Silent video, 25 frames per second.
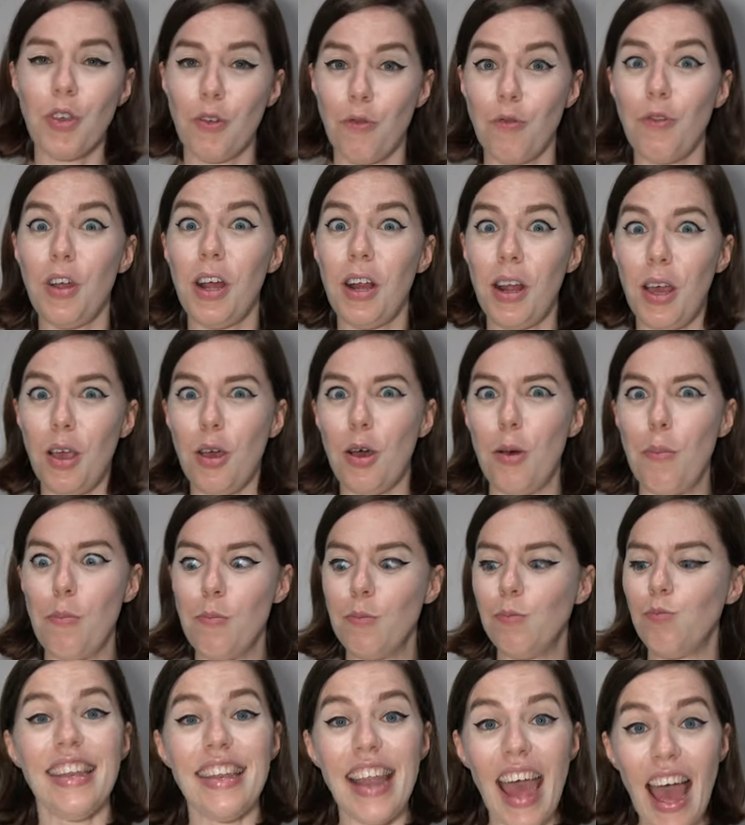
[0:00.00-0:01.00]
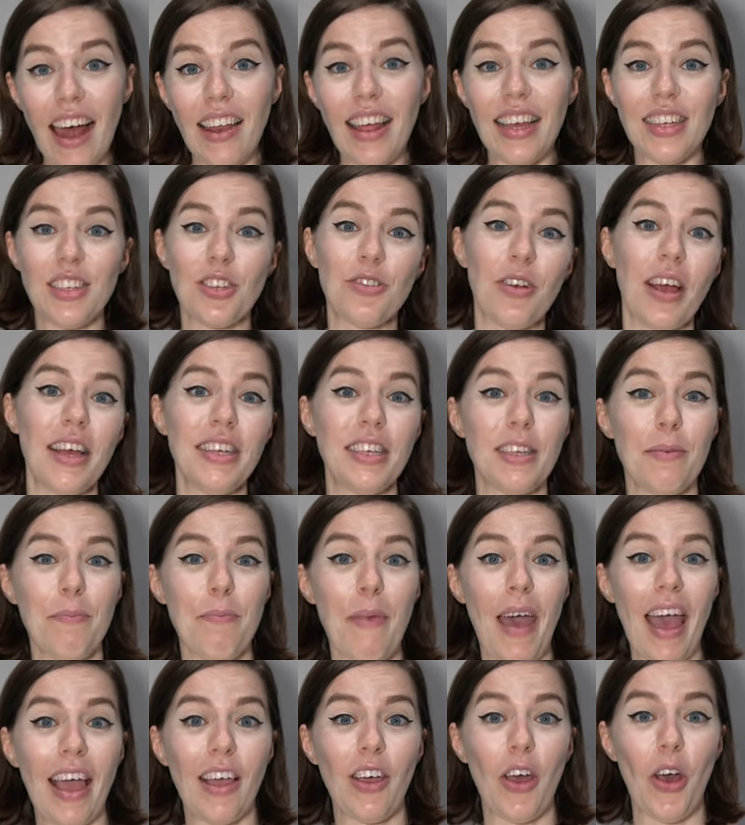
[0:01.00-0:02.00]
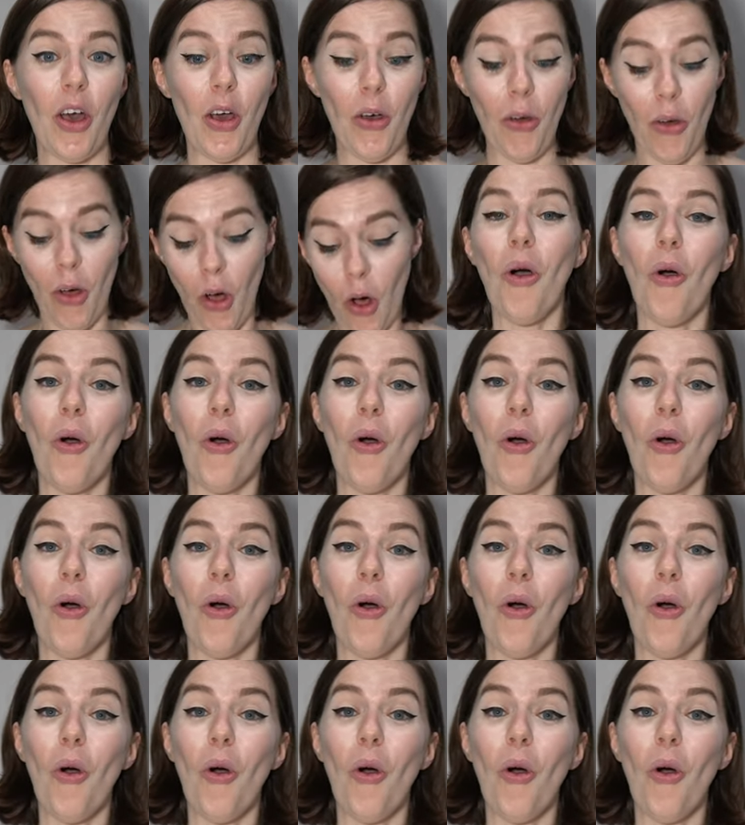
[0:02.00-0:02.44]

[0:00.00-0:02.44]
Really good. Now let's try some mango,